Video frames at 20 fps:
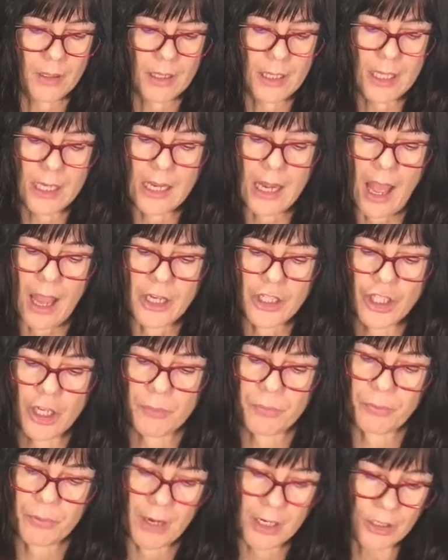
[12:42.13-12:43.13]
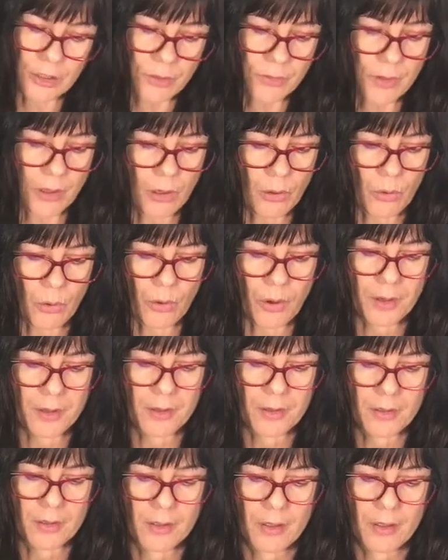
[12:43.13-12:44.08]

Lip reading: Elisha prayed to the Lord,